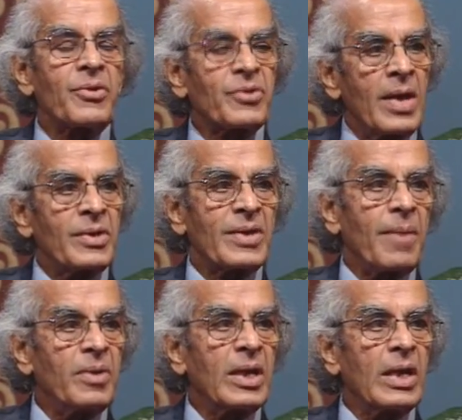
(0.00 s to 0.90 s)

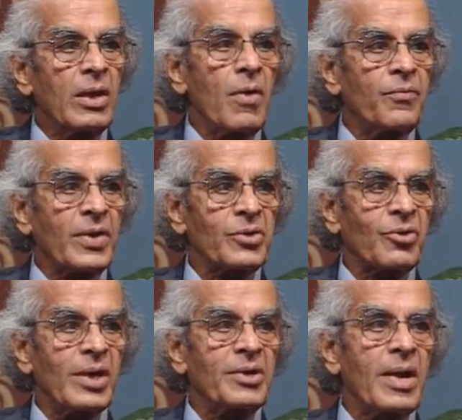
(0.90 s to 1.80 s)
some degree of
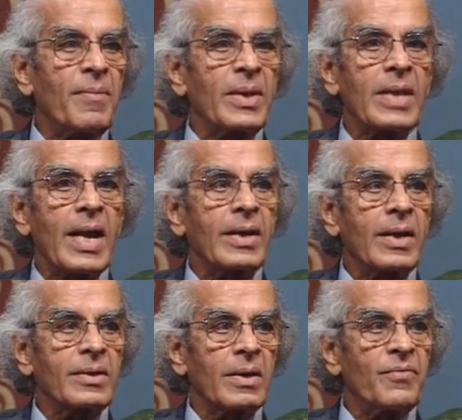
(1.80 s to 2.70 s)
frustration among the
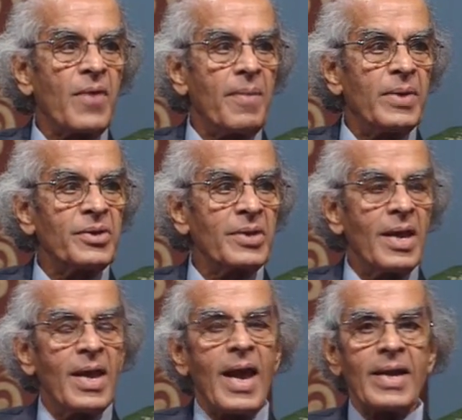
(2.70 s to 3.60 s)
agricultural farmers,
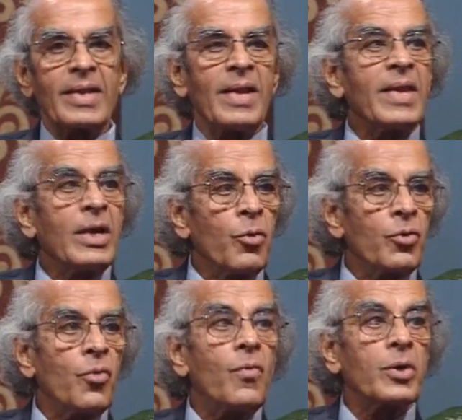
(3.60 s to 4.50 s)
and then they do not
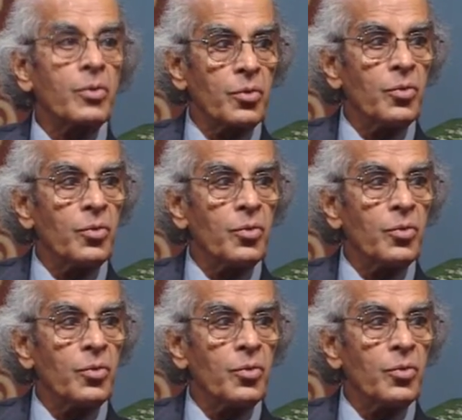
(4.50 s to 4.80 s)
know what to do.